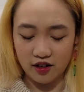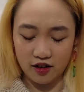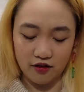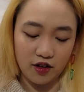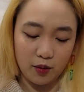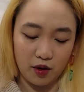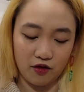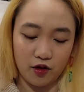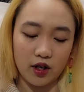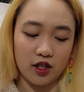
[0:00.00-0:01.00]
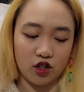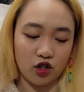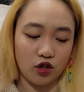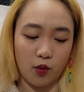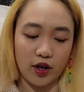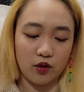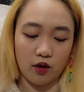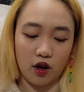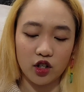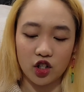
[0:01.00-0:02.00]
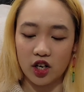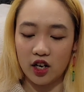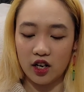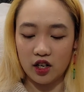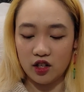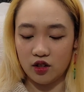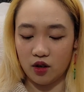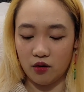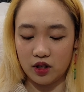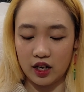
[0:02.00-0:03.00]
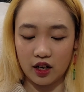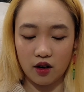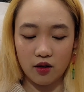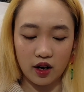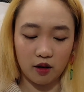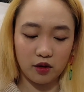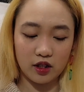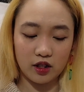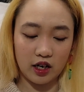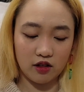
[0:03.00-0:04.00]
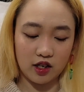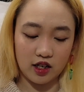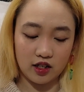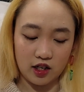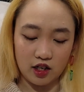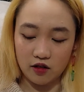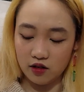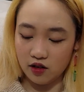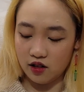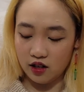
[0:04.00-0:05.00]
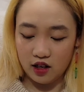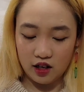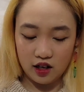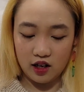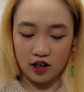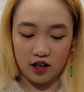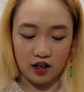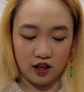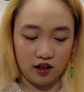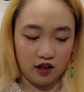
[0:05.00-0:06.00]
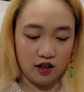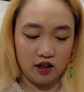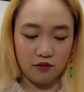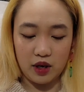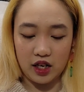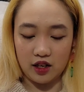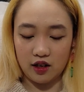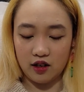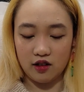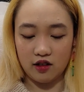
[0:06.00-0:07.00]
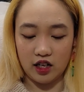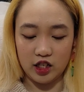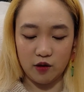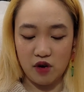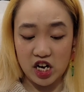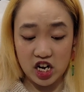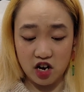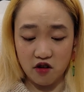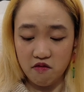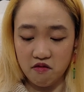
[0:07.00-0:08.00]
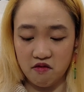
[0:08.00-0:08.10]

It fit my foot, it's just way too large. So I was like, okay, I'm gonna downsize needles and make size medium.